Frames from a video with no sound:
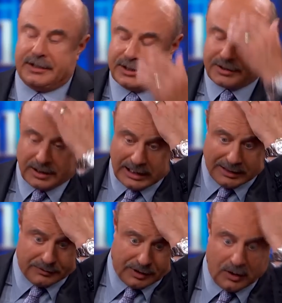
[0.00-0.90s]
just, I
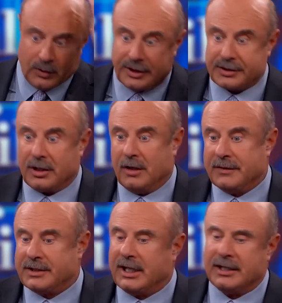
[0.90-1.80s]
don't know, just all of
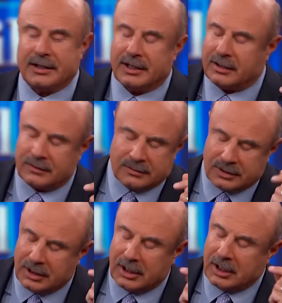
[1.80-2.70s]
a sudden, no.
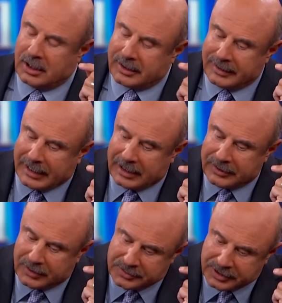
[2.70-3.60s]

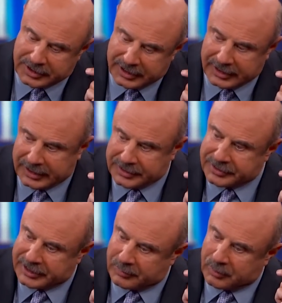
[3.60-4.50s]
That, those are the
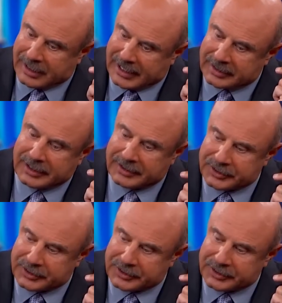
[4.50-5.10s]
kids that were acting